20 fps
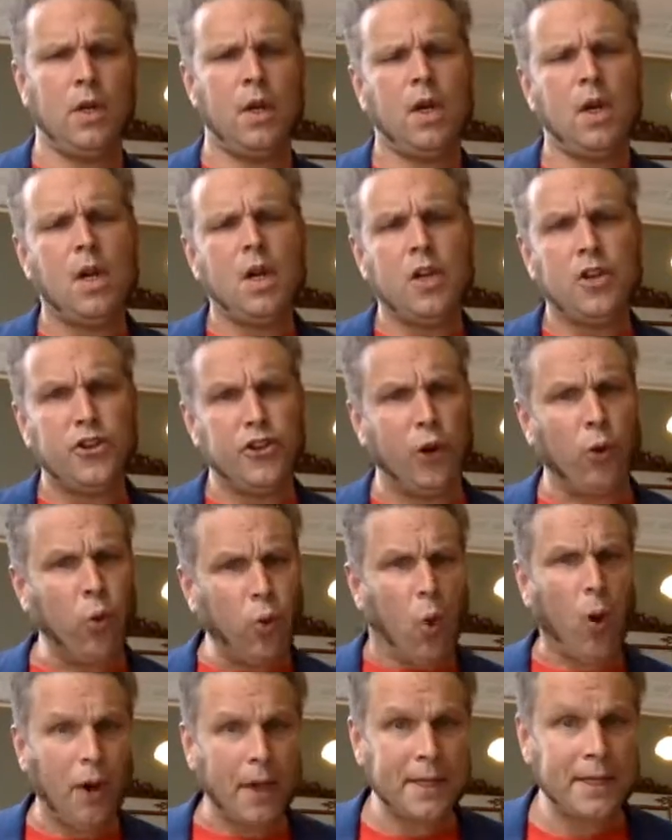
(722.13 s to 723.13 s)
So what
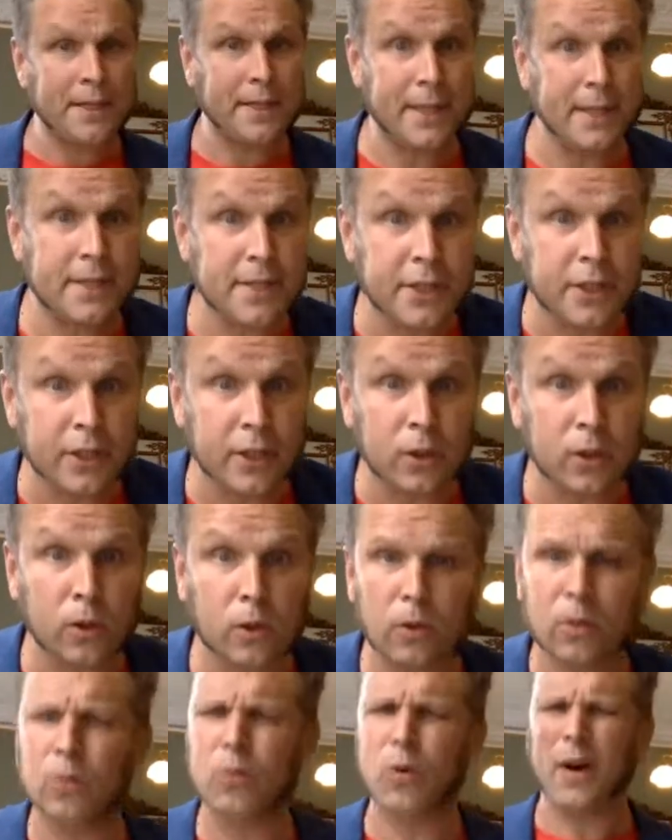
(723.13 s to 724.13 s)
is this tool?
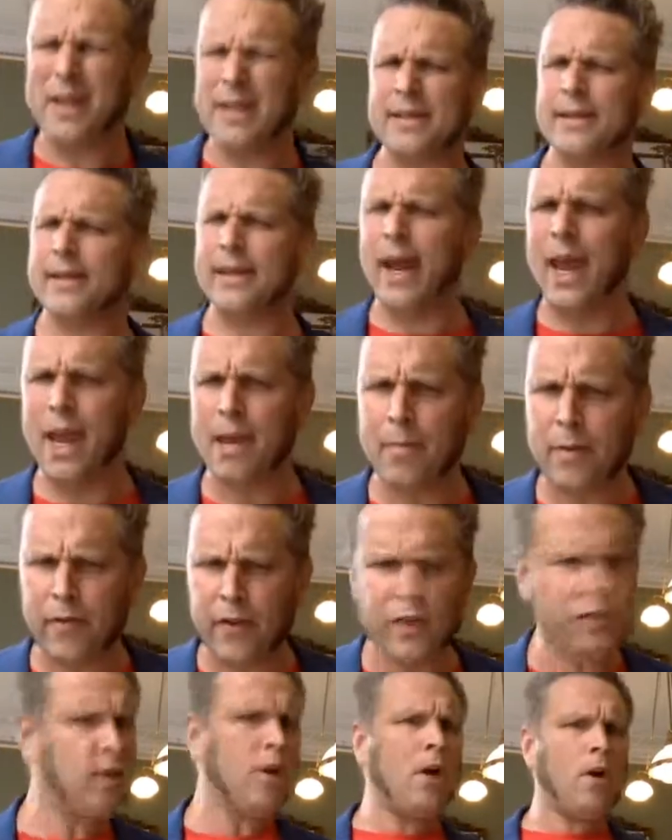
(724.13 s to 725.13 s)
What is the name of it?
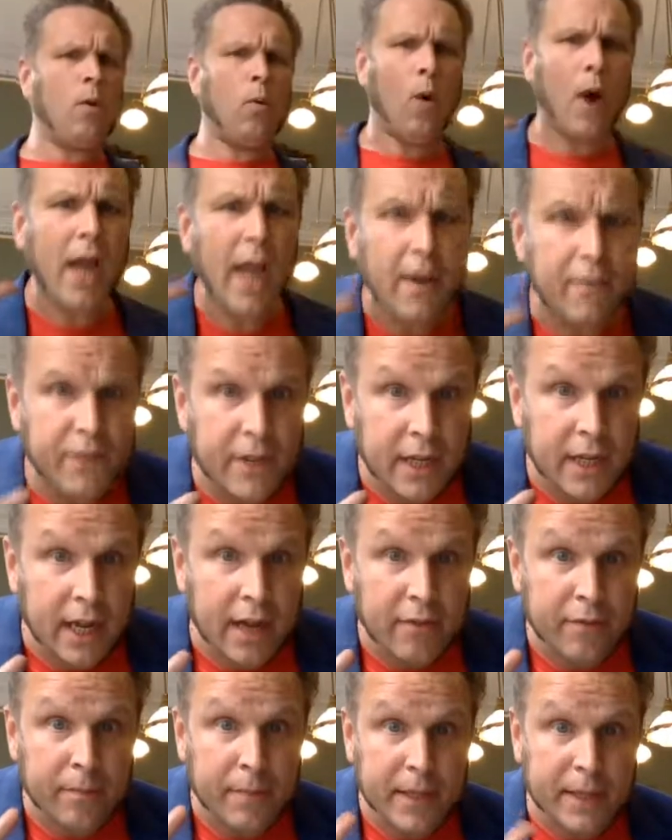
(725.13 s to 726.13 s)
Why haven't you given
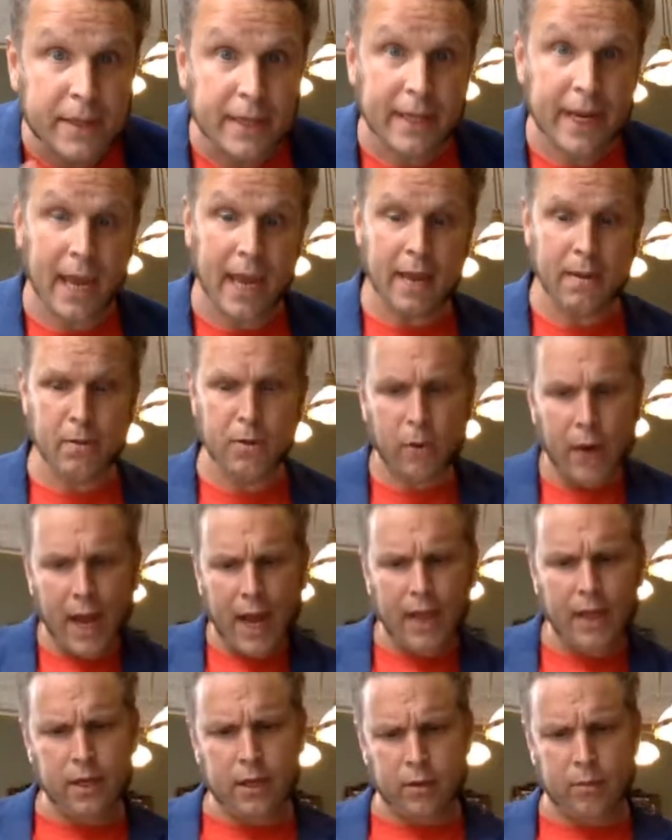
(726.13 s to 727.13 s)
me the name, Greg?
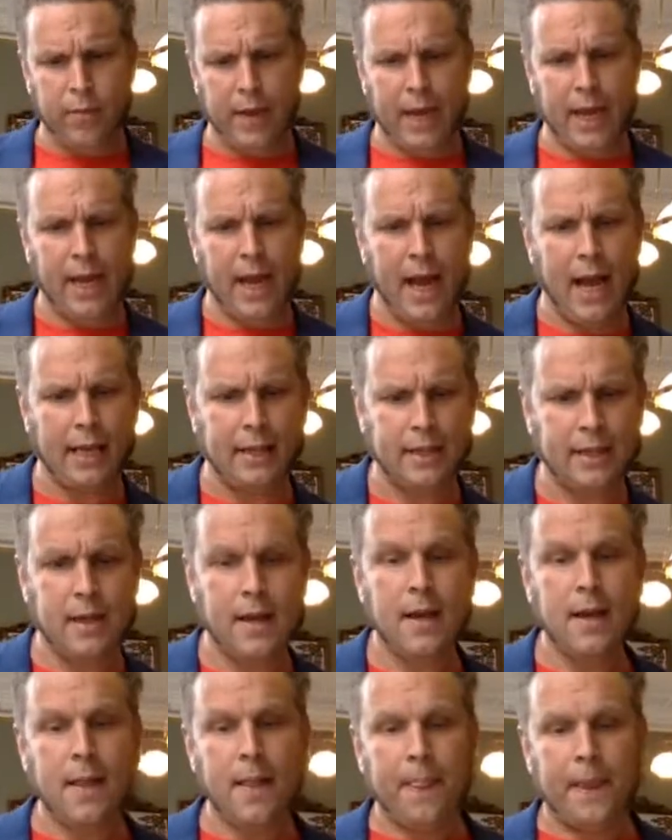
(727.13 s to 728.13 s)
You may ask.
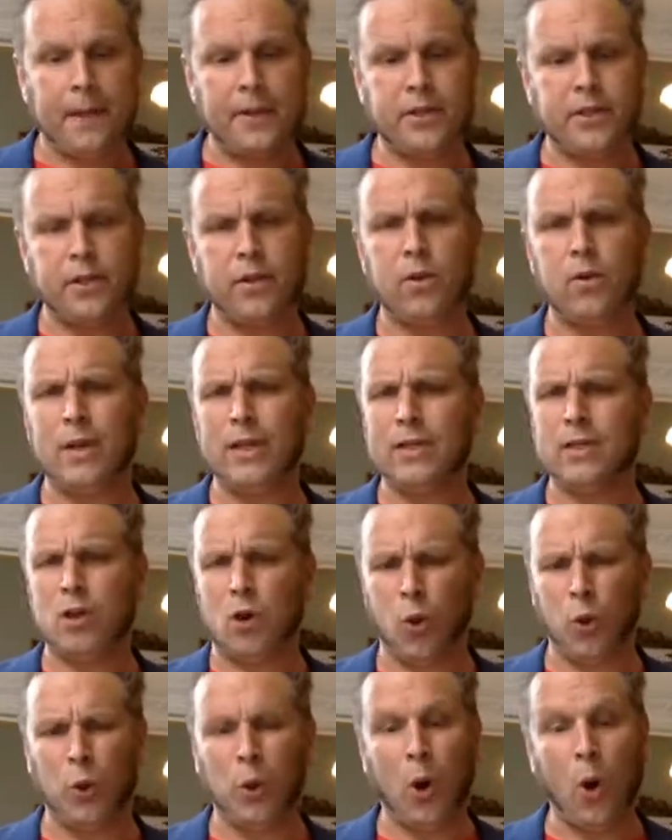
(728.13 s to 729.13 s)
The tool is called
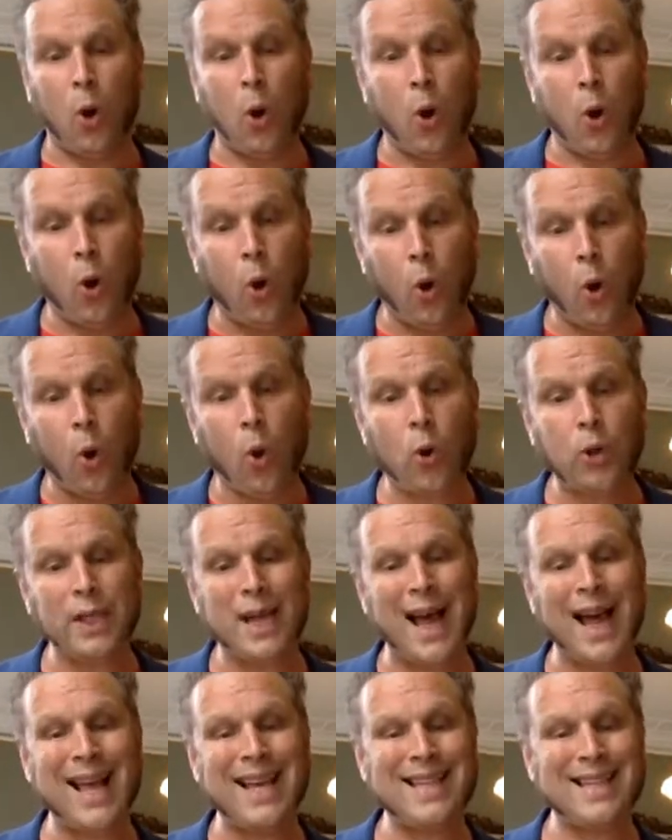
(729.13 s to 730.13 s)

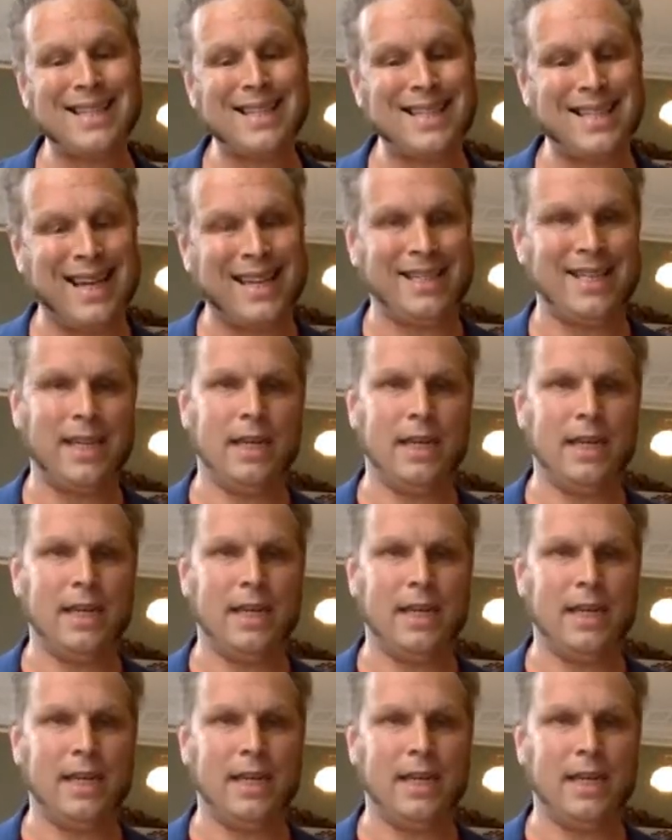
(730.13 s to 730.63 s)
Audacity.